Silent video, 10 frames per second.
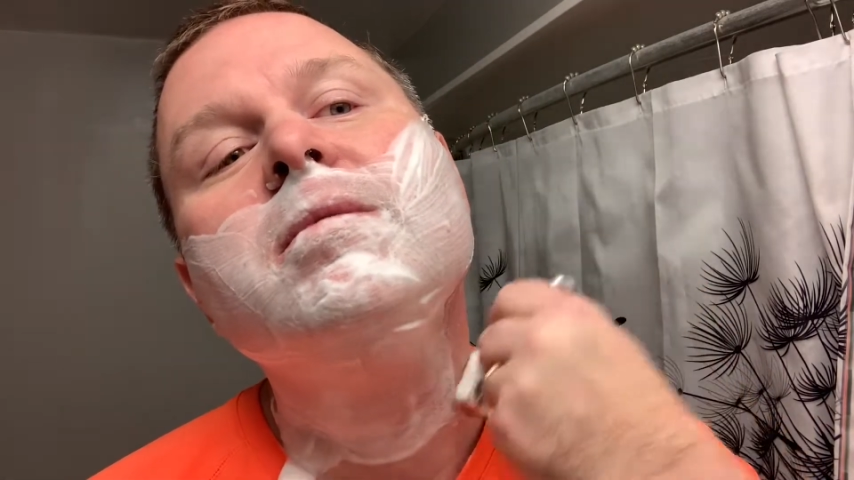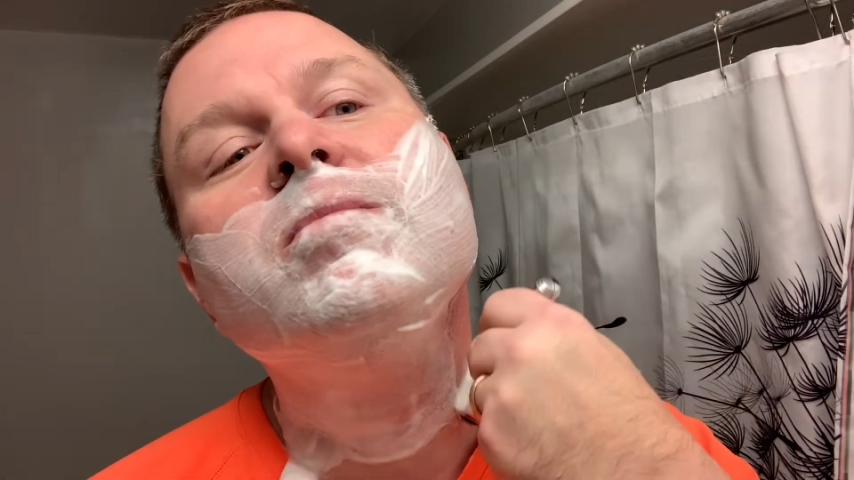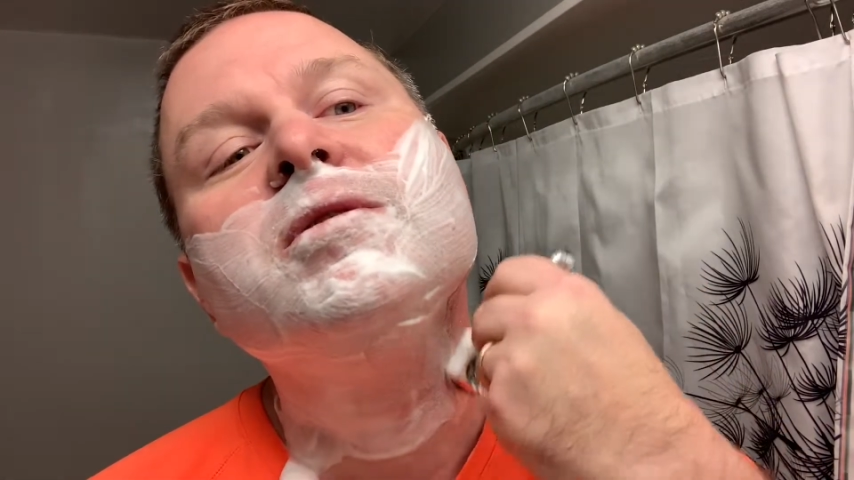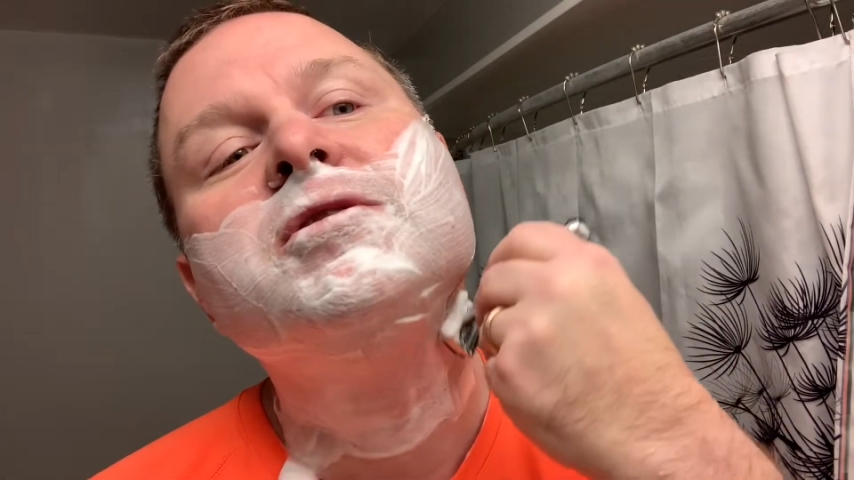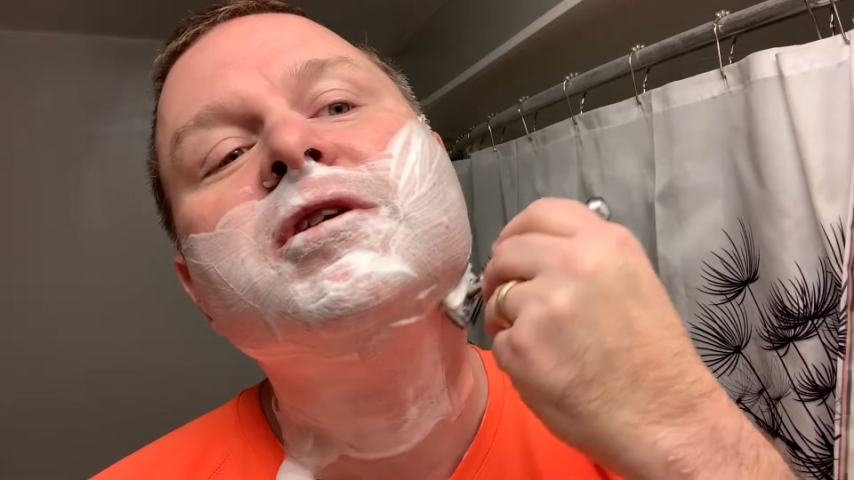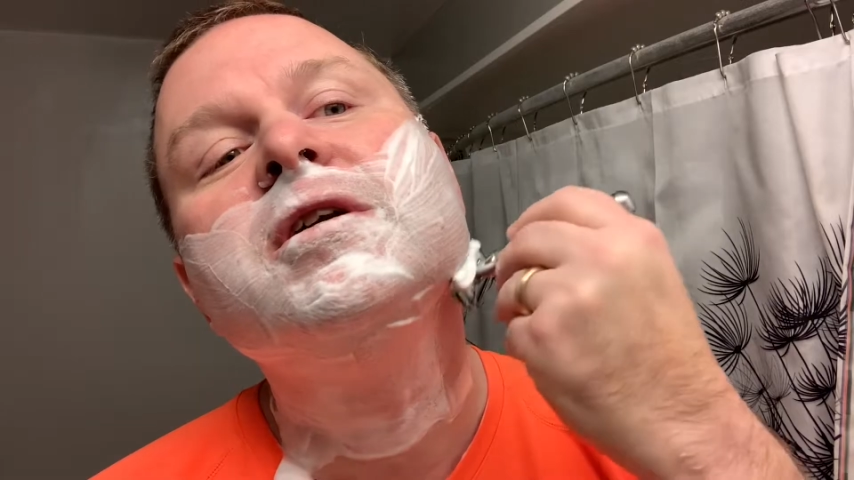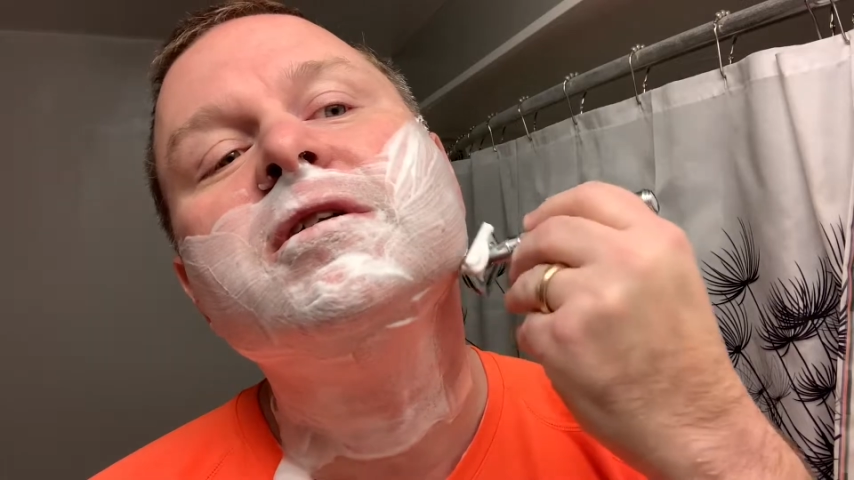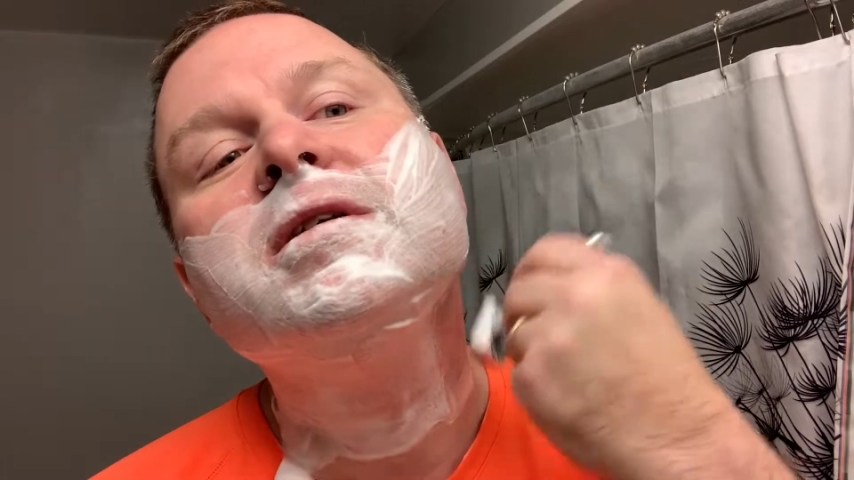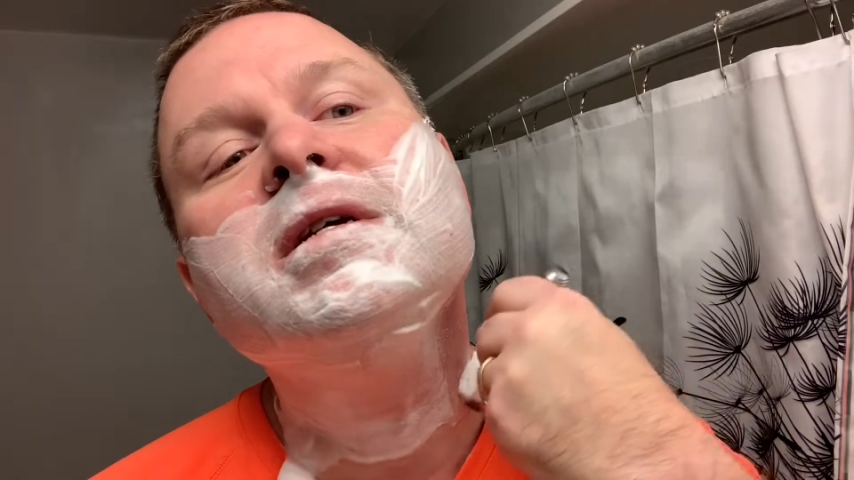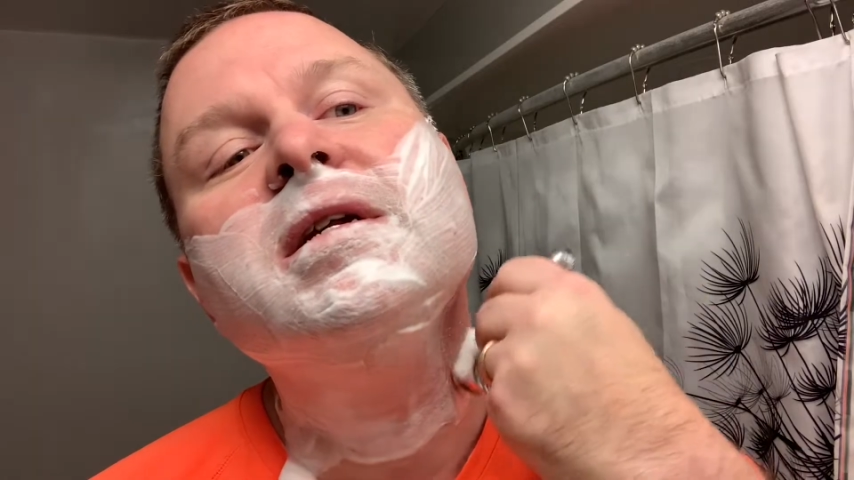Plus,
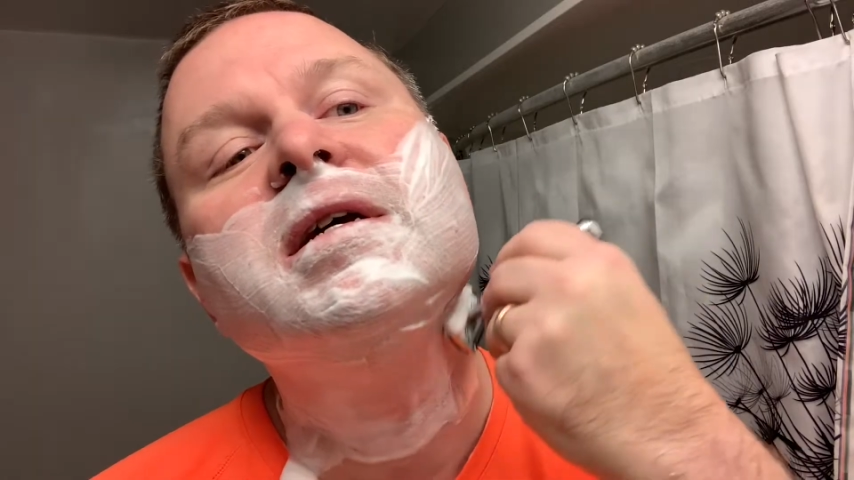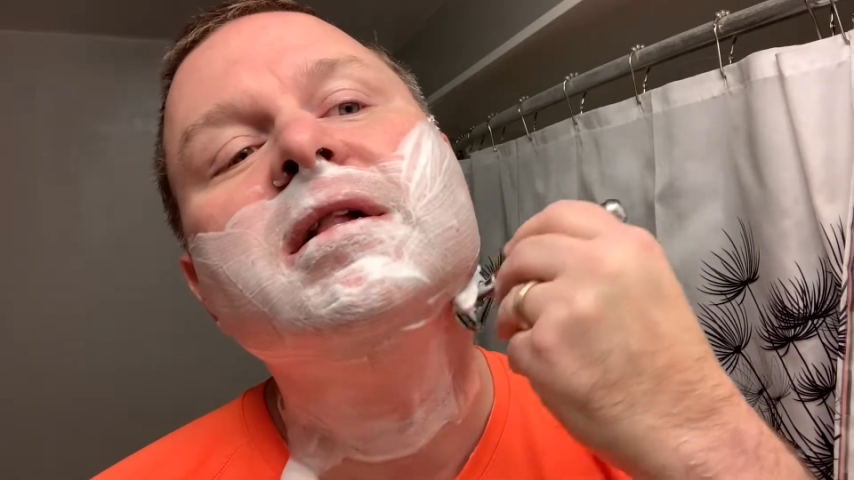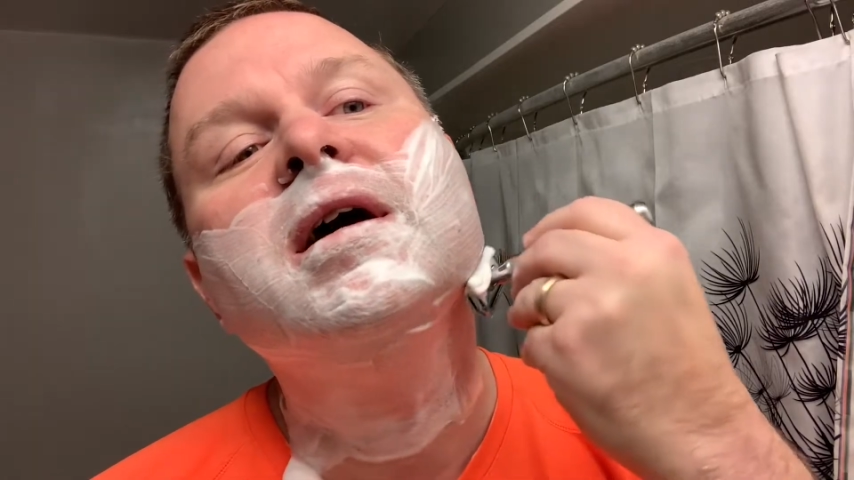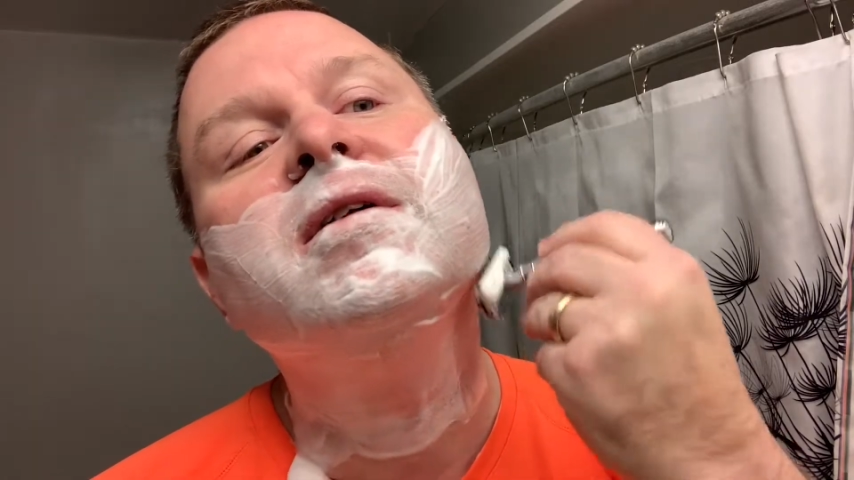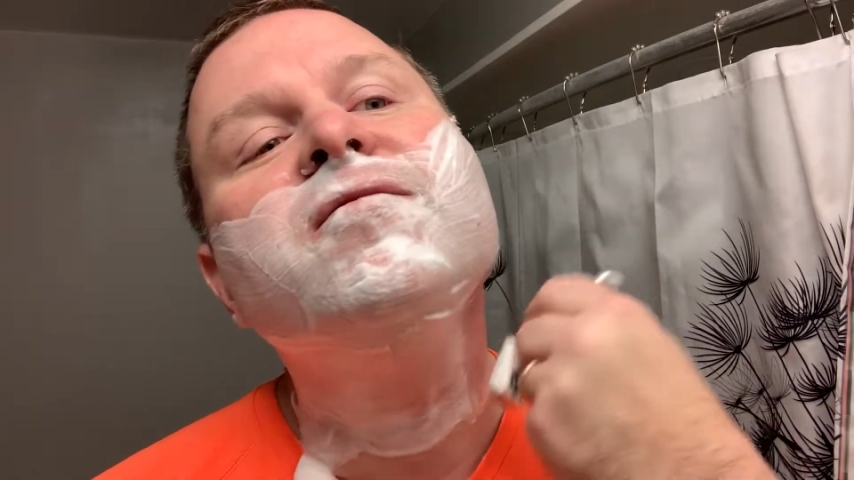generally, eating a lot of